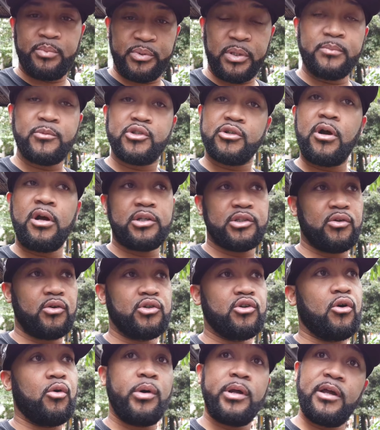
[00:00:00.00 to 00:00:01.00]
some drugs
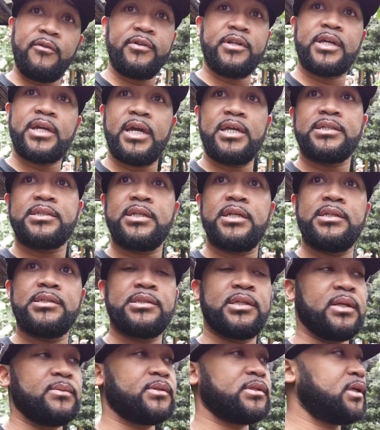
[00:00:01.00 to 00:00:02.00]
on you or whatever the case is, you know